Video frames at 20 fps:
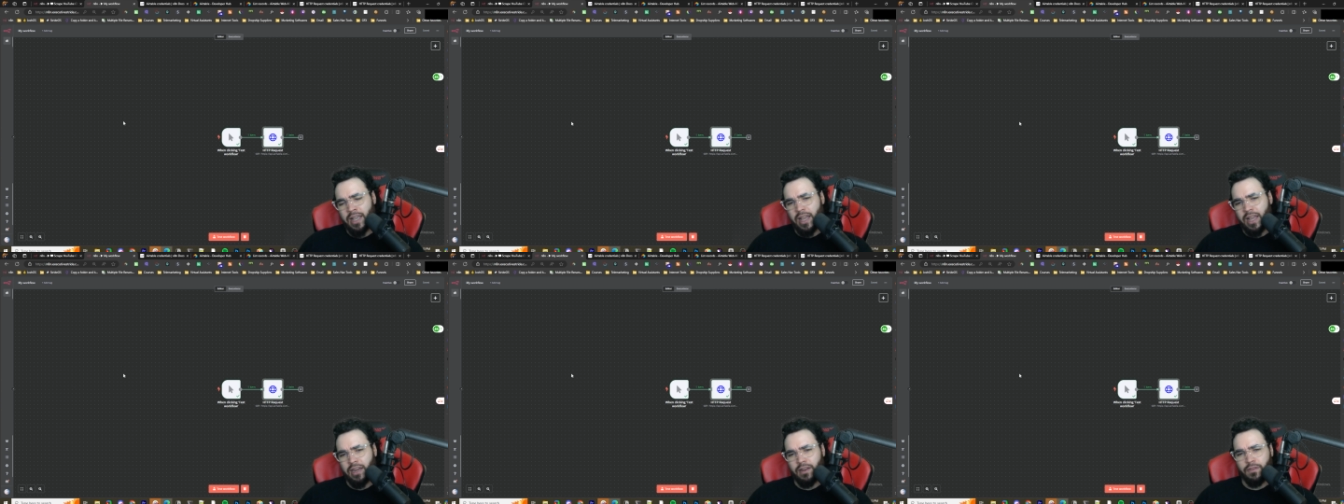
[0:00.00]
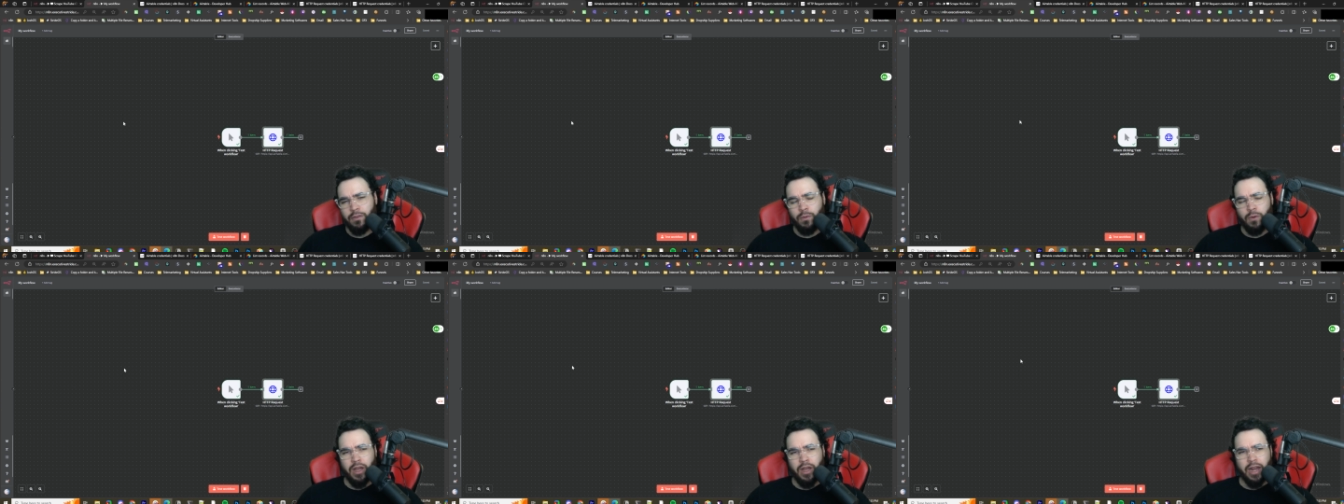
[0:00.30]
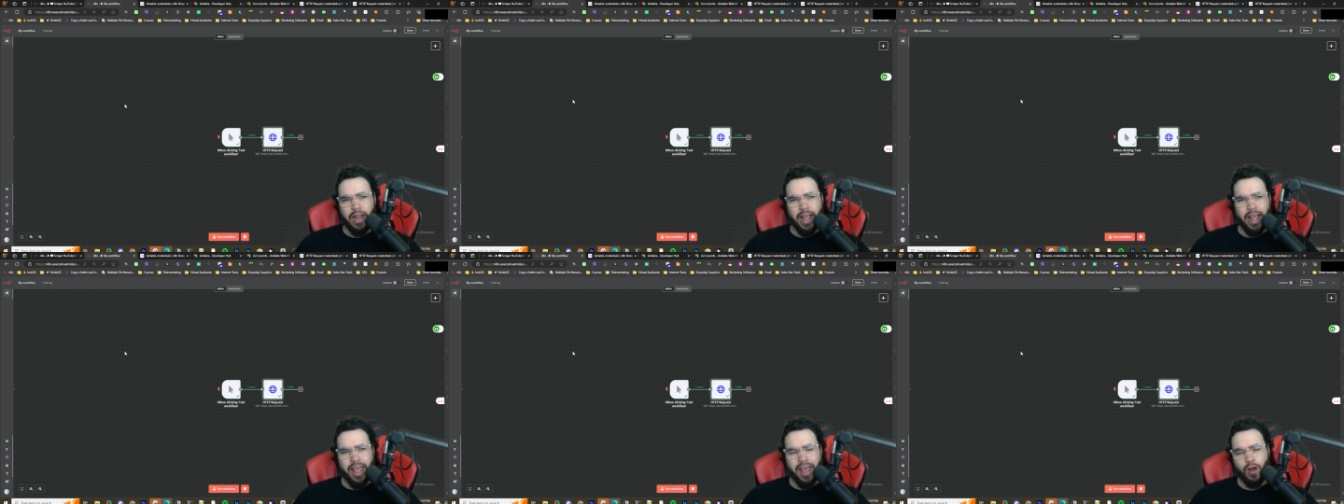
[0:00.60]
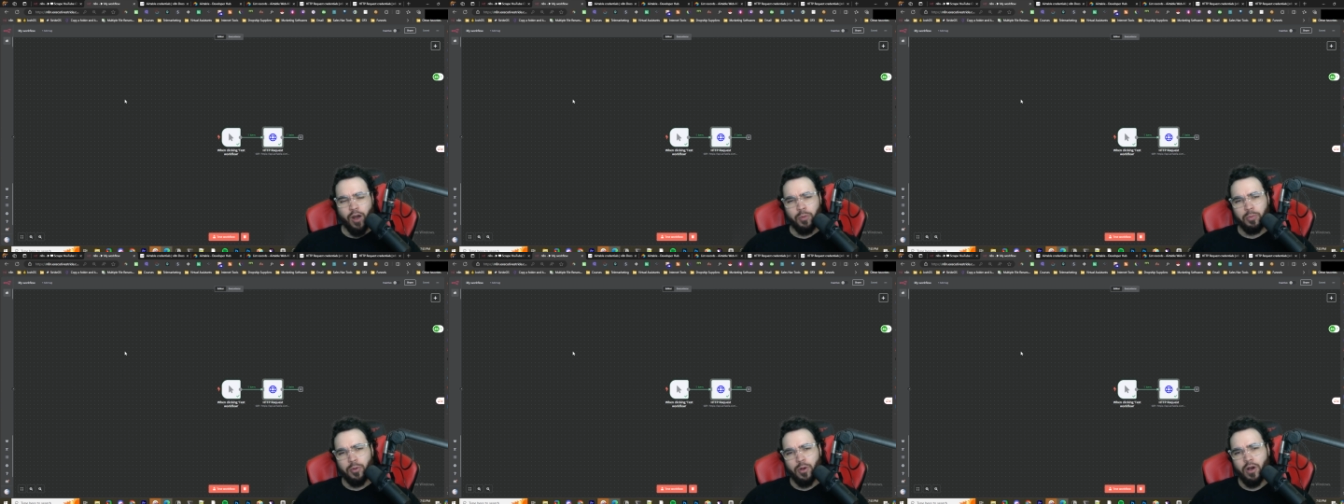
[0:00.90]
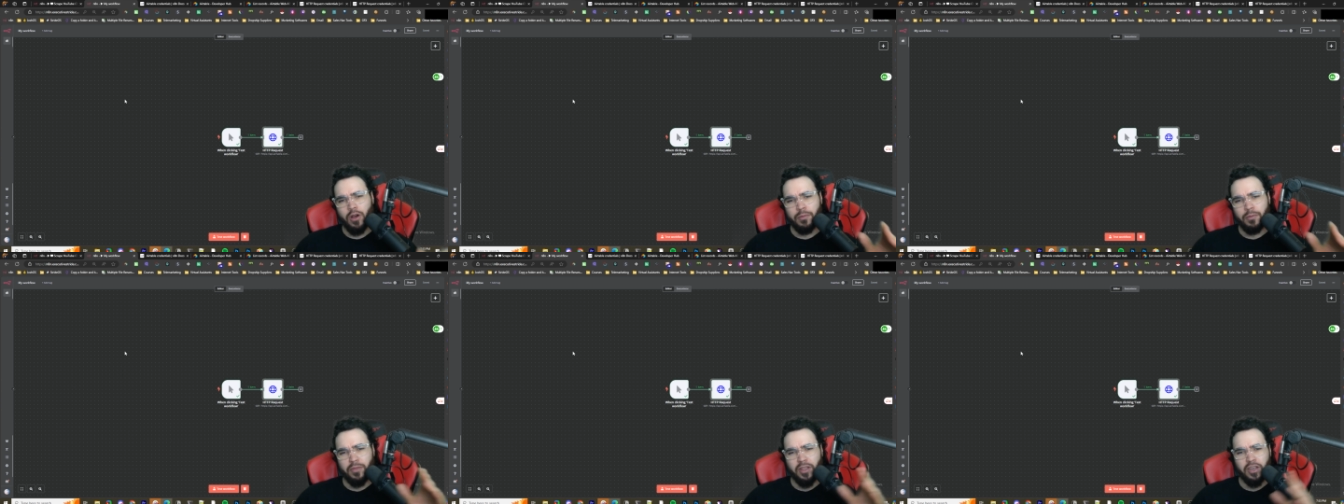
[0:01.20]
And if you want help
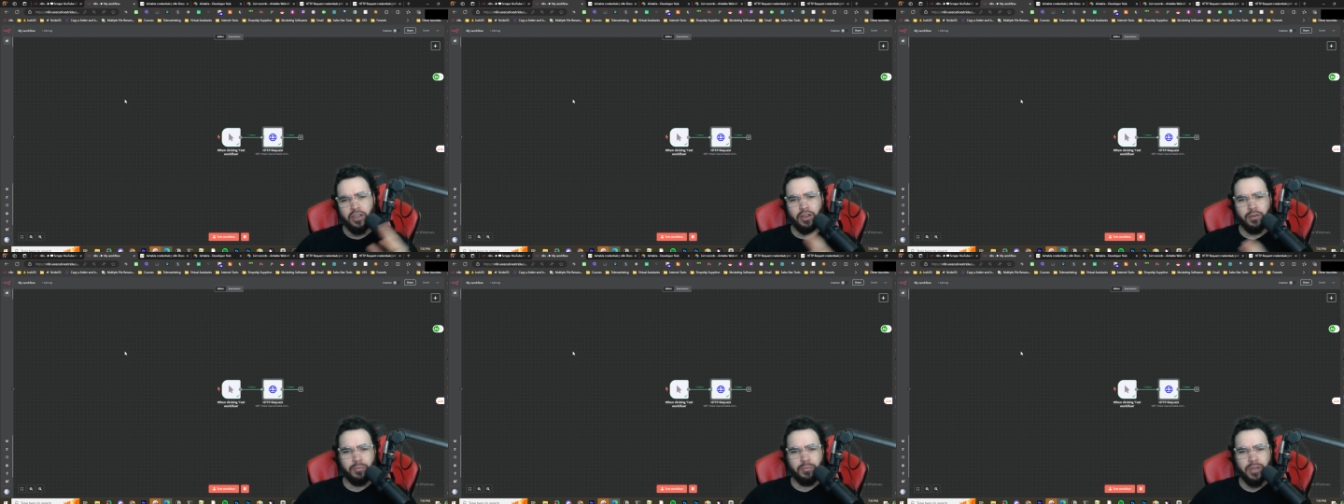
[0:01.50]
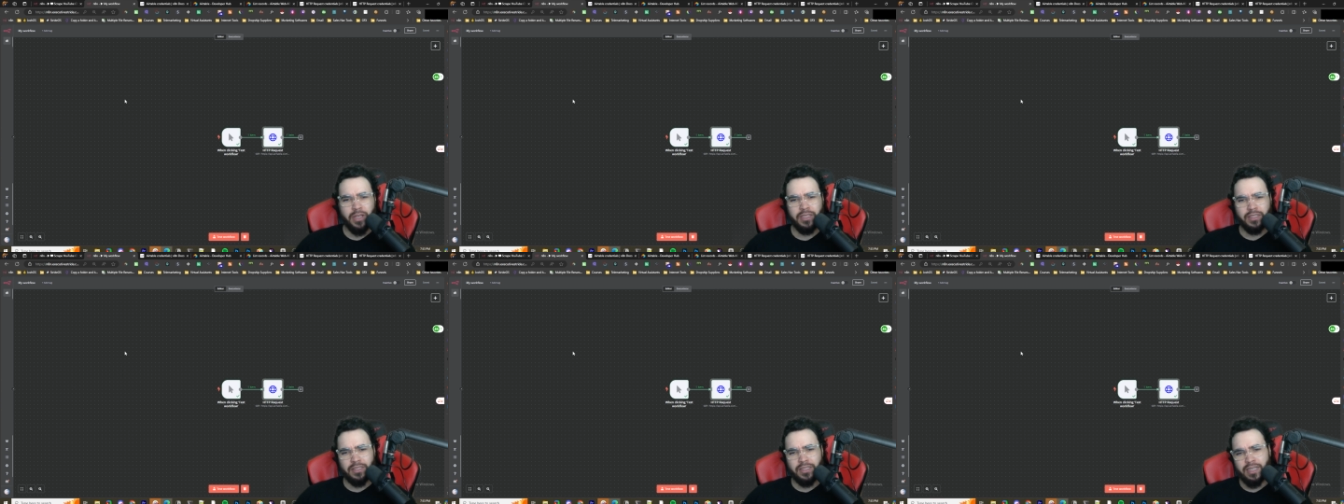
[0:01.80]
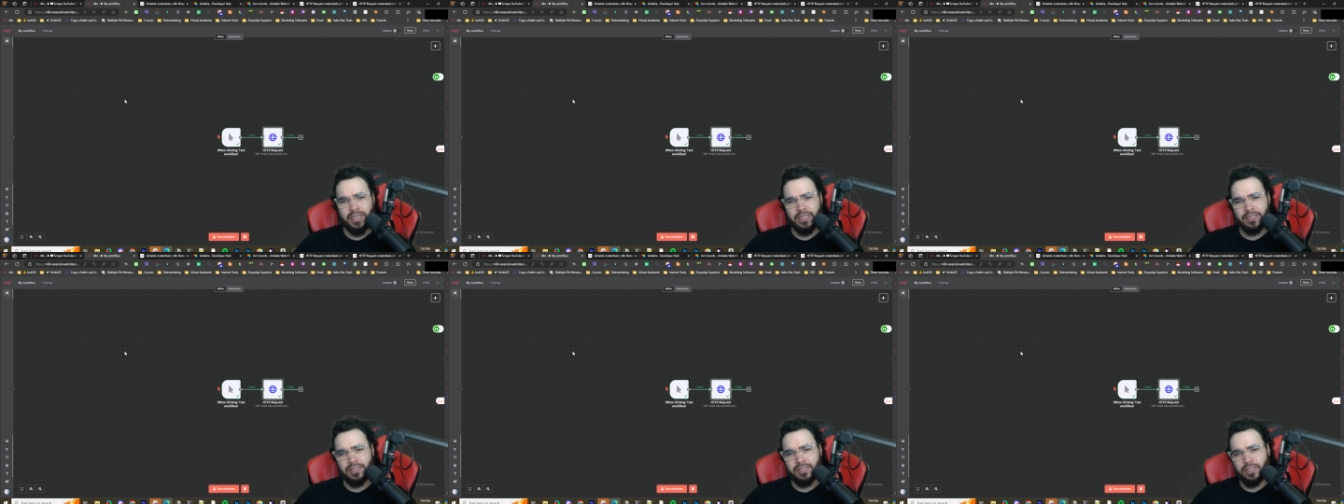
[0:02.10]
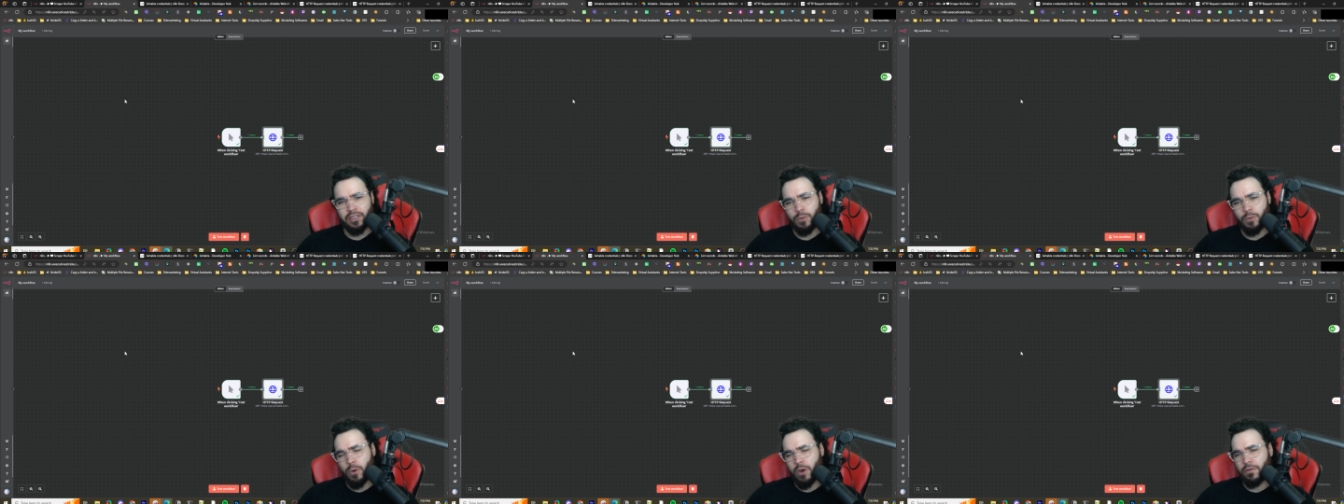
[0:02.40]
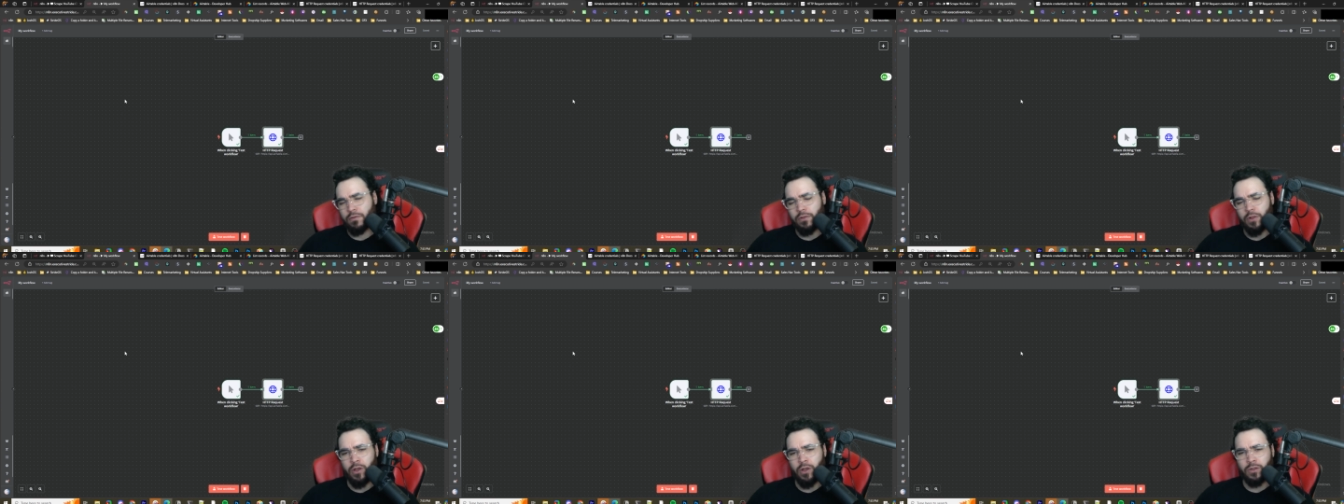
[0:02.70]
automating your business and your
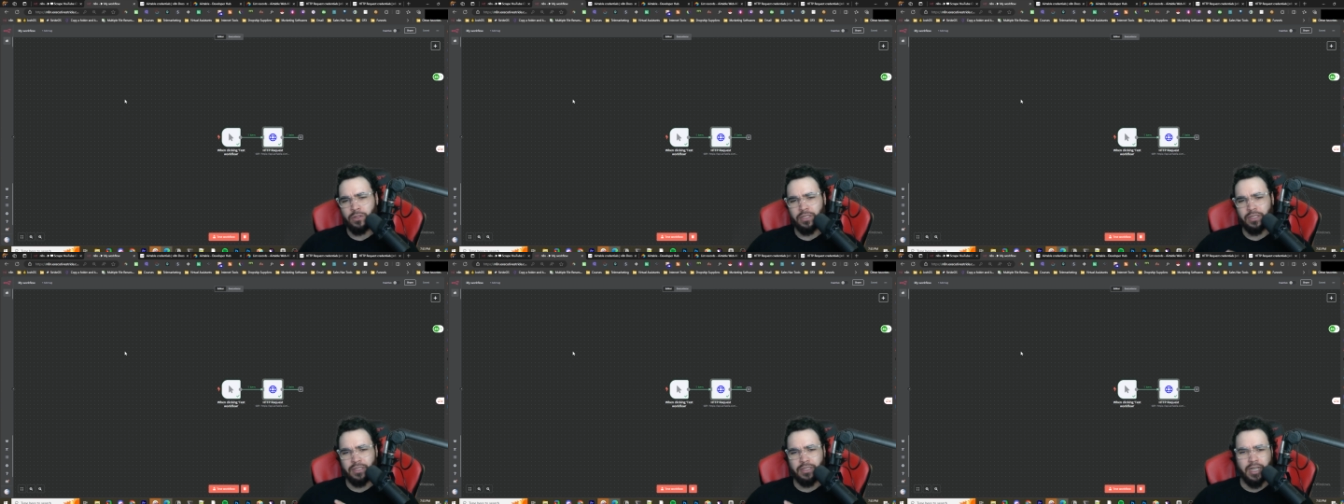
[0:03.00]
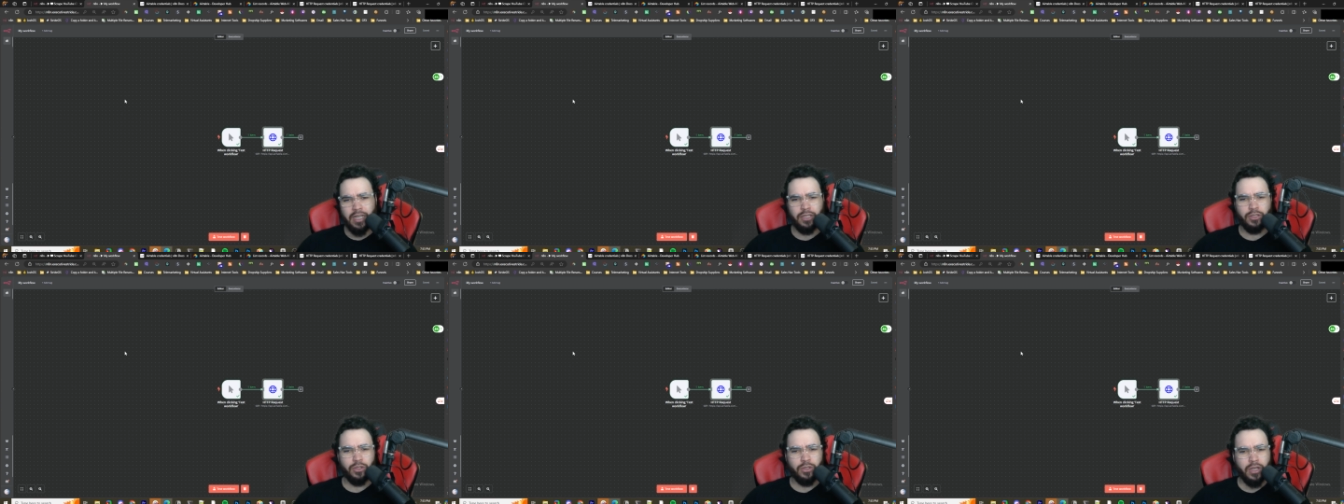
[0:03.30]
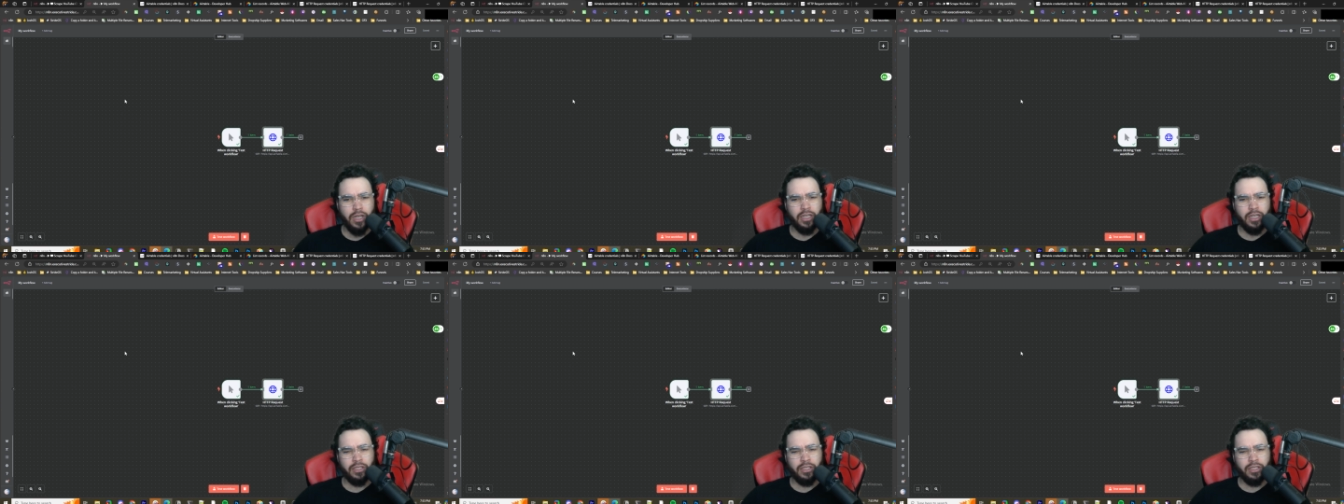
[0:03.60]
workflows, et cetera,